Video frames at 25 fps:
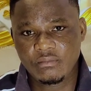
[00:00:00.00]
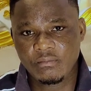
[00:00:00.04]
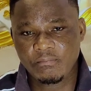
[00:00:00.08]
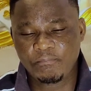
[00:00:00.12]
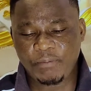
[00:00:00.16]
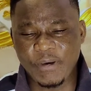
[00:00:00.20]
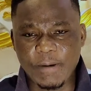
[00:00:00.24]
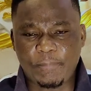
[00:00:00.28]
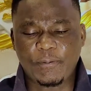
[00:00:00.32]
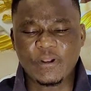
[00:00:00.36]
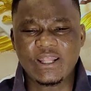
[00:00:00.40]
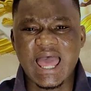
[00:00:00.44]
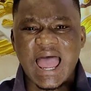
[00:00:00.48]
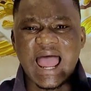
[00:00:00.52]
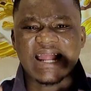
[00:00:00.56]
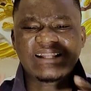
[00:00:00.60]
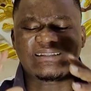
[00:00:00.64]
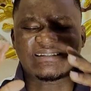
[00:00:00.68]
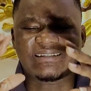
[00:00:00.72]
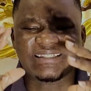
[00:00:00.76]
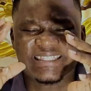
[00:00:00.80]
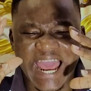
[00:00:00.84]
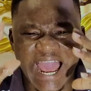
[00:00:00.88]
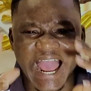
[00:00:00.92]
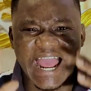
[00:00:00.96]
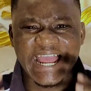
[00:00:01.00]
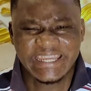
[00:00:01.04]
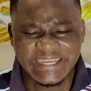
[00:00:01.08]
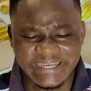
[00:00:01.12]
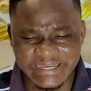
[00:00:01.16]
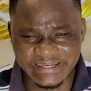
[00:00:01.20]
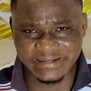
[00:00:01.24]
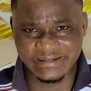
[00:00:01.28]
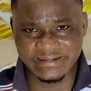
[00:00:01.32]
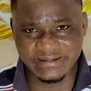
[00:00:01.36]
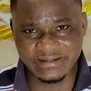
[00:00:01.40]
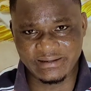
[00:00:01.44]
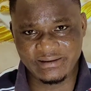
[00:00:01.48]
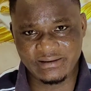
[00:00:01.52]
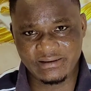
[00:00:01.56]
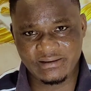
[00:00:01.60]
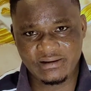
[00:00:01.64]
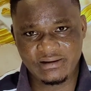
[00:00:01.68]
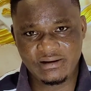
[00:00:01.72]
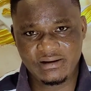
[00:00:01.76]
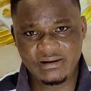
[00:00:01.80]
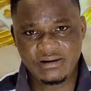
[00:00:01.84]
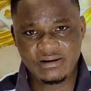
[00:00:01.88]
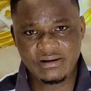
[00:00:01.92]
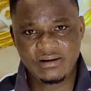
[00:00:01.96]
People are dying
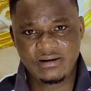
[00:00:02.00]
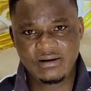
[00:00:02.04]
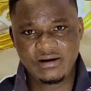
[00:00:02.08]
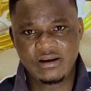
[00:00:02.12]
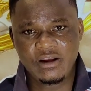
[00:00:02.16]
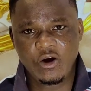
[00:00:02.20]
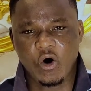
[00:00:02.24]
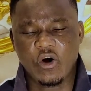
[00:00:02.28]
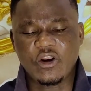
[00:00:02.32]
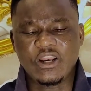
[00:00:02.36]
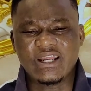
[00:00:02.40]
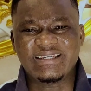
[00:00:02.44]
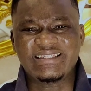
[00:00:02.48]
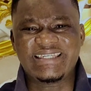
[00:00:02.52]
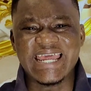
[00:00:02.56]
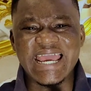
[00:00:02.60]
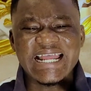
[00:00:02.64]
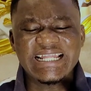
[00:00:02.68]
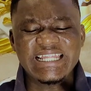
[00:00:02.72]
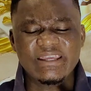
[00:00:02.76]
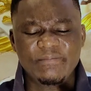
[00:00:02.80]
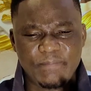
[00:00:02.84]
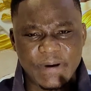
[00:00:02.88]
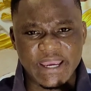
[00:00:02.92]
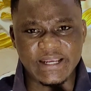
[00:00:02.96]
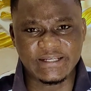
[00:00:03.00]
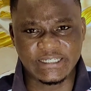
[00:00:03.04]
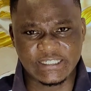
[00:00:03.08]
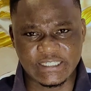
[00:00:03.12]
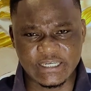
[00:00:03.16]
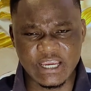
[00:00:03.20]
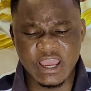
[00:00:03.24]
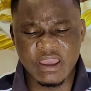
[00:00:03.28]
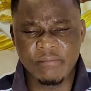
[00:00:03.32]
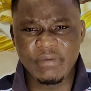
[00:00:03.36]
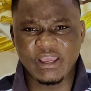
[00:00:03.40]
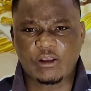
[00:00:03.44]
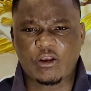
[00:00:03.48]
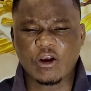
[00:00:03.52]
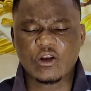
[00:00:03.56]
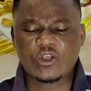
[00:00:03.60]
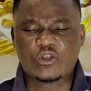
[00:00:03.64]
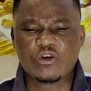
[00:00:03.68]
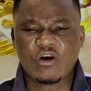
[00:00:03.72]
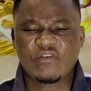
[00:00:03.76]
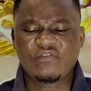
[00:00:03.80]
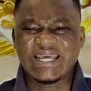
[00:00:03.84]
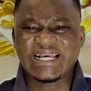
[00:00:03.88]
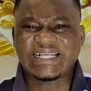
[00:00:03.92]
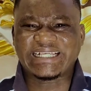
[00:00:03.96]
on a daily basis because
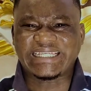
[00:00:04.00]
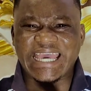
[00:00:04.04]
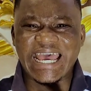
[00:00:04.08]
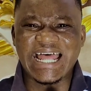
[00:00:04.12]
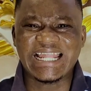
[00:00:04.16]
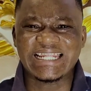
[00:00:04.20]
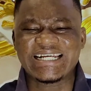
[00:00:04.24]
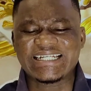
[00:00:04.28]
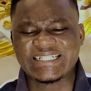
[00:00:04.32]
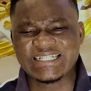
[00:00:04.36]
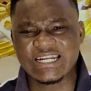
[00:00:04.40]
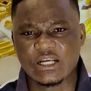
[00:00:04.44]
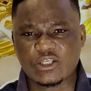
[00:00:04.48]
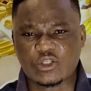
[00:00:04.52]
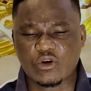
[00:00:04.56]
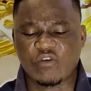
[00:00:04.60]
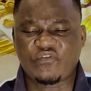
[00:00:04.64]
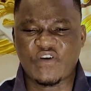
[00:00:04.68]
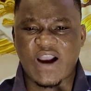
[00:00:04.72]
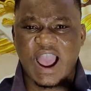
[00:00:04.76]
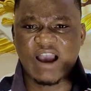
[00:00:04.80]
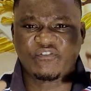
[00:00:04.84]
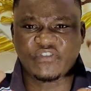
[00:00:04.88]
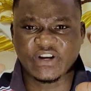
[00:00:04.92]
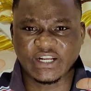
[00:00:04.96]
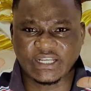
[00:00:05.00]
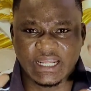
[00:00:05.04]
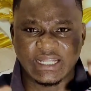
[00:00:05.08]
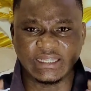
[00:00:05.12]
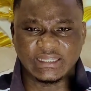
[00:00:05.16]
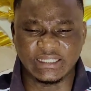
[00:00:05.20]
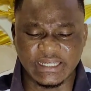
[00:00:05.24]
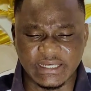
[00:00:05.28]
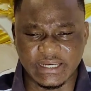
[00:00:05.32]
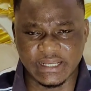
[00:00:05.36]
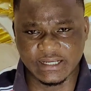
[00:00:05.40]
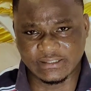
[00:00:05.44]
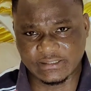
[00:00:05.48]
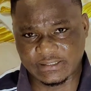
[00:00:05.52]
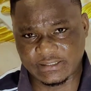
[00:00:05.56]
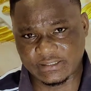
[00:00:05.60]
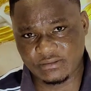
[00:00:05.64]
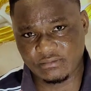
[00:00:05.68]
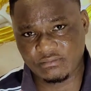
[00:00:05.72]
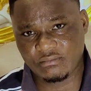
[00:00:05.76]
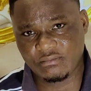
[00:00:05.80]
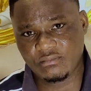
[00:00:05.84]
of the carelessness of African leaders.